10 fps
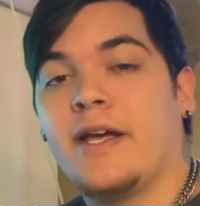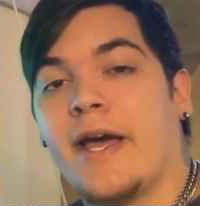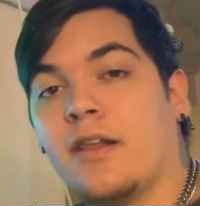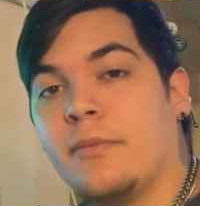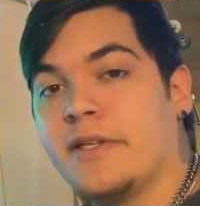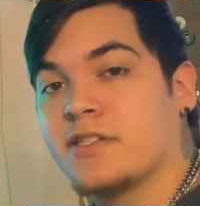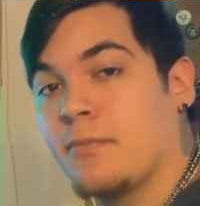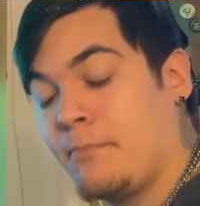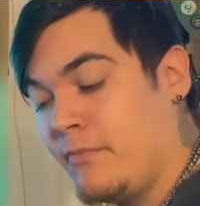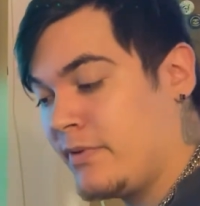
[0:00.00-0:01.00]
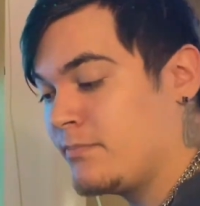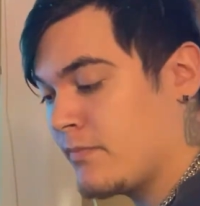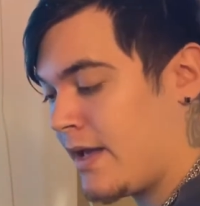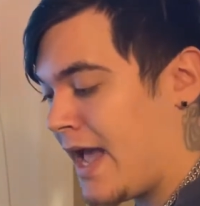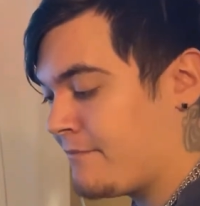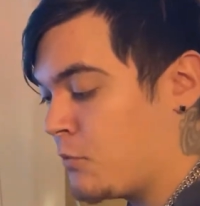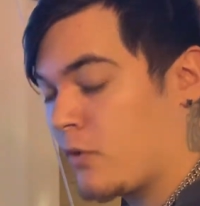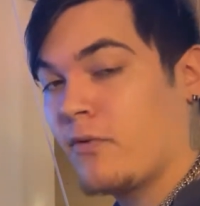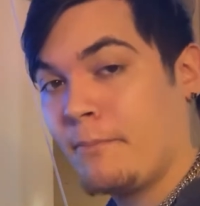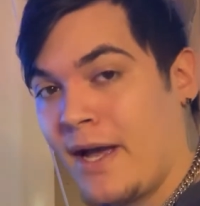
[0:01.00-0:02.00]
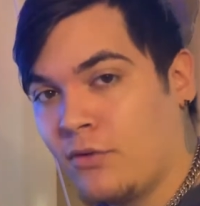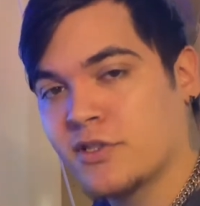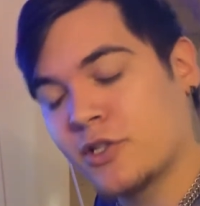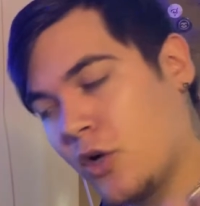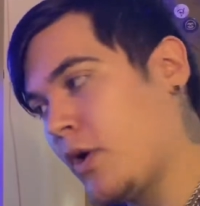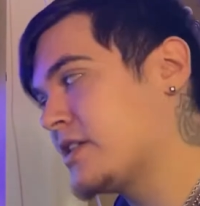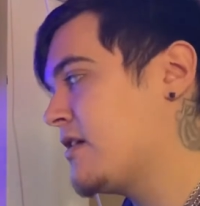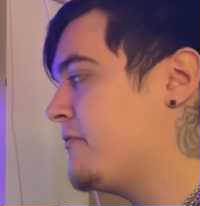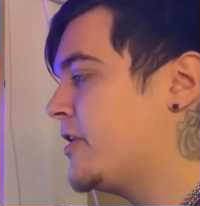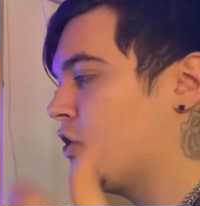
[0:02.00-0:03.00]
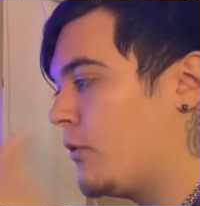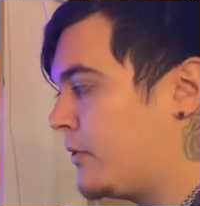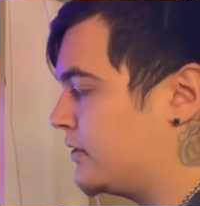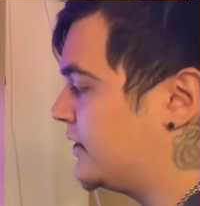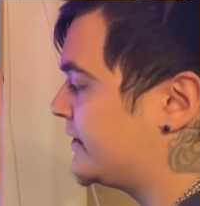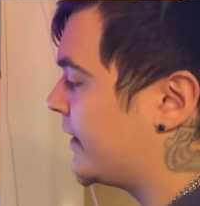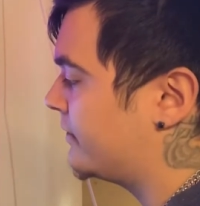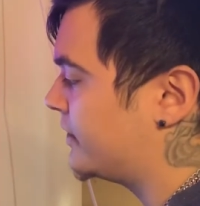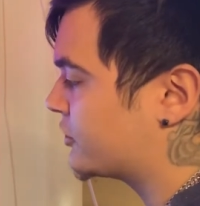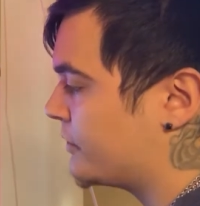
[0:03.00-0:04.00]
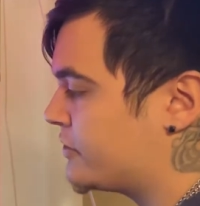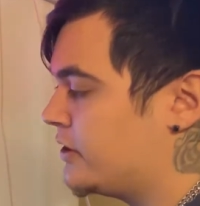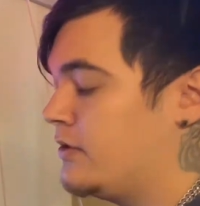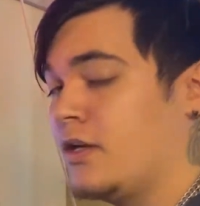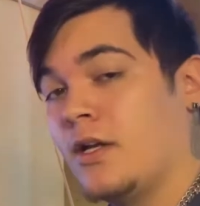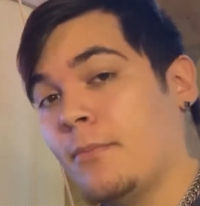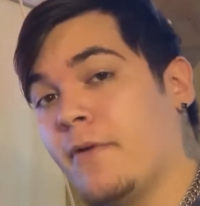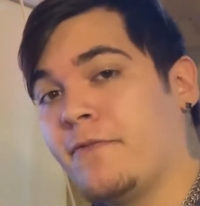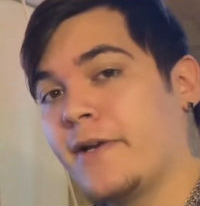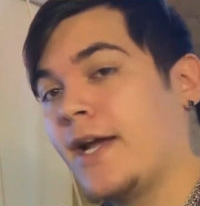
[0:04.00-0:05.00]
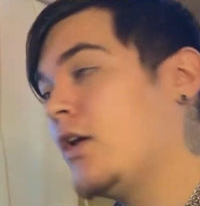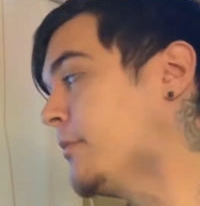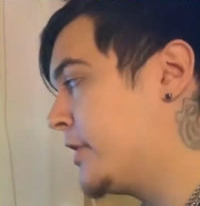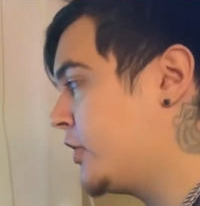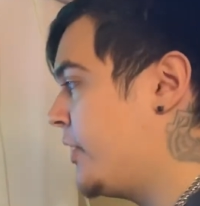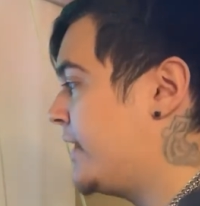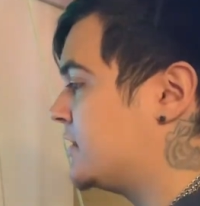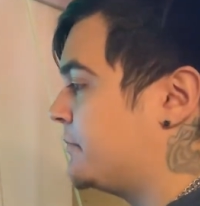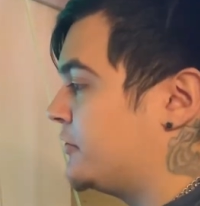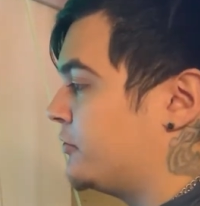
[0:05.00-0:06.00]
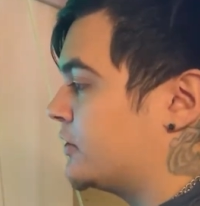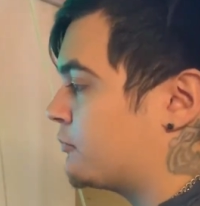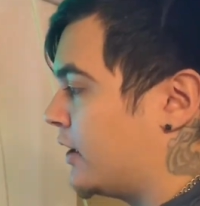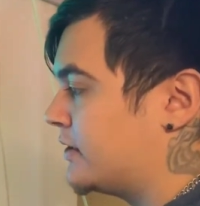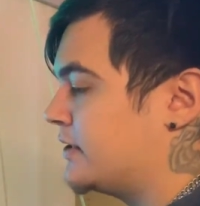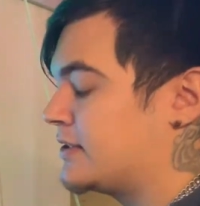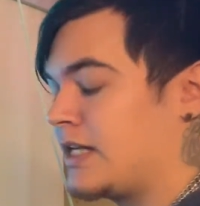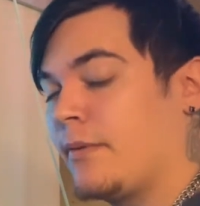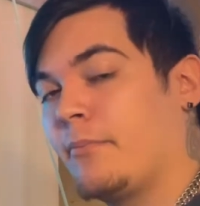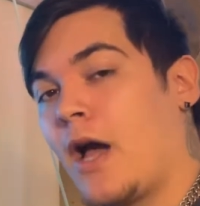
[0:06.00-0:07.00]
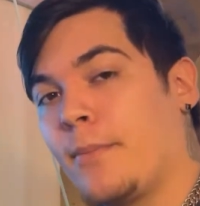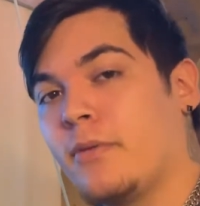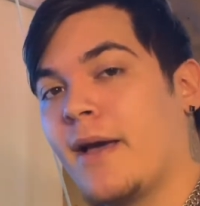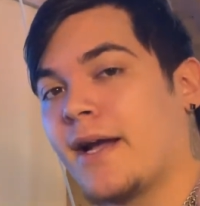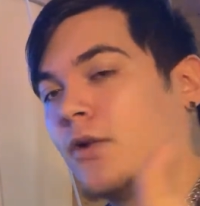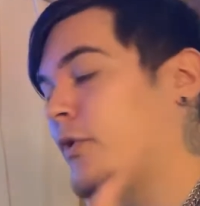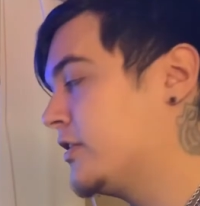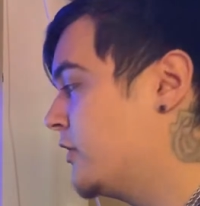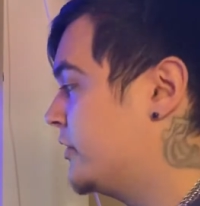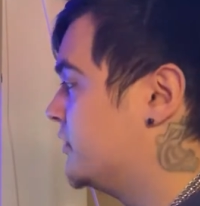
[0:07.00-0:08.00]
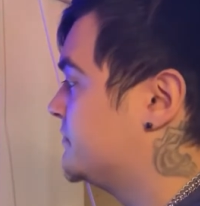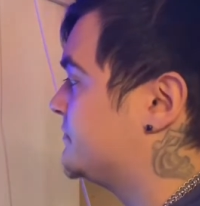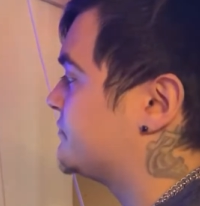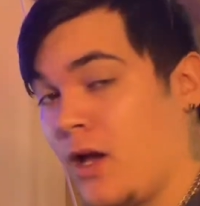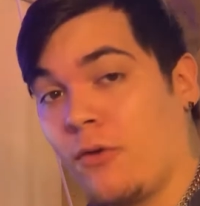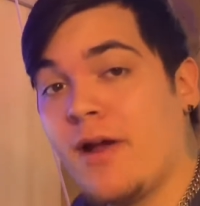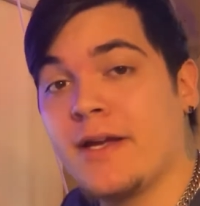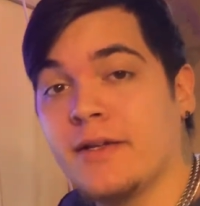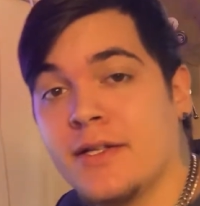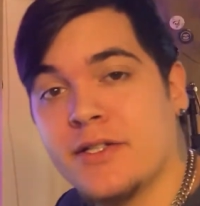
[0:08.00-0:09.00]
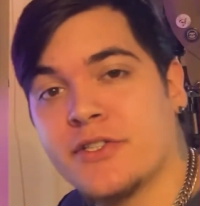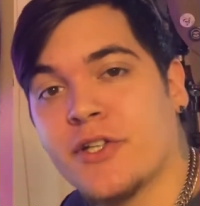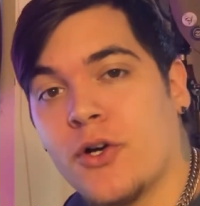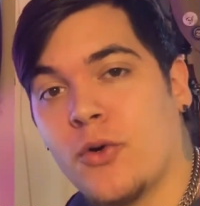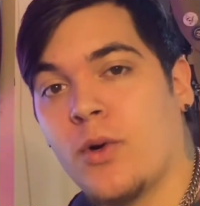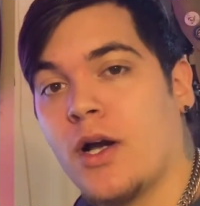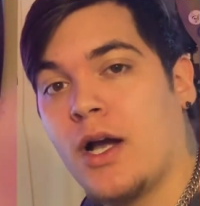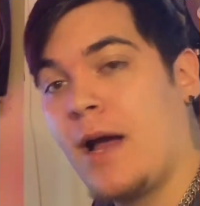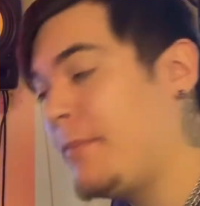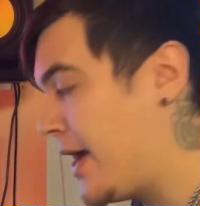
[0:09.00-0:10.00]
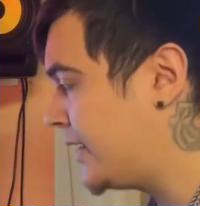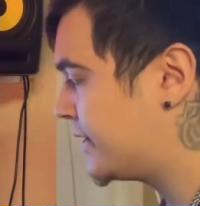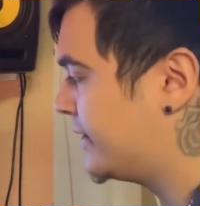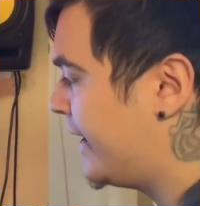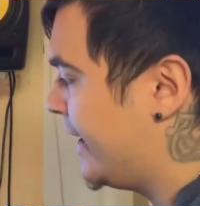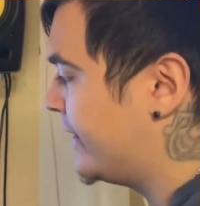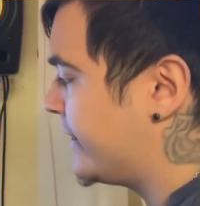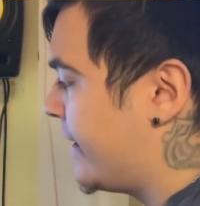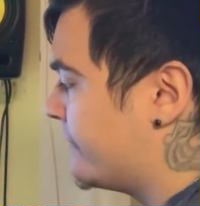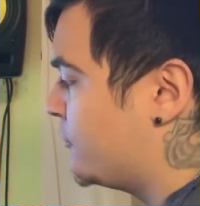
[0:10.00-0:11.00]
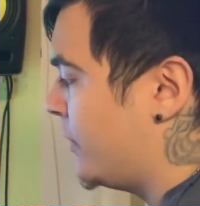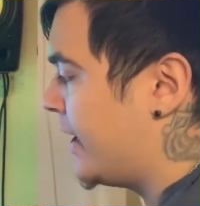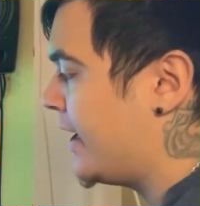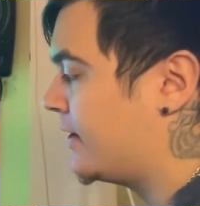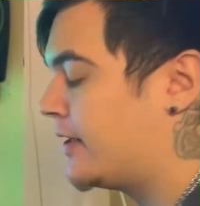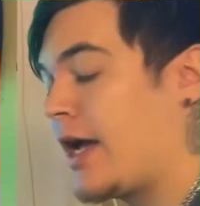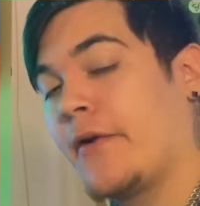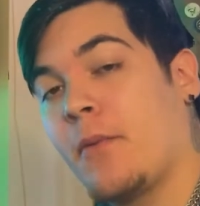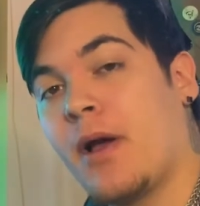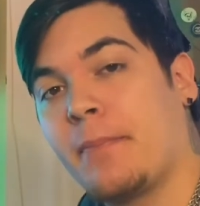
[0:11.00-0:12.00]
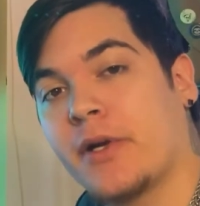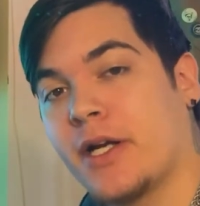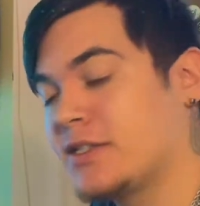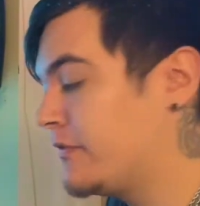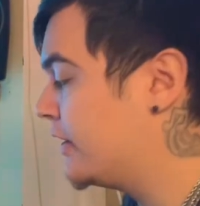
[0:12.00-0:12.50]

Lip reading: elements have more of a bounce, go watch that video. I'll put the link down in the description. But for now, I'm going to go ahead and speed through this process, and I'll be back when it's all done. All right, so I'm back, and I went ahead and gotten all my percussive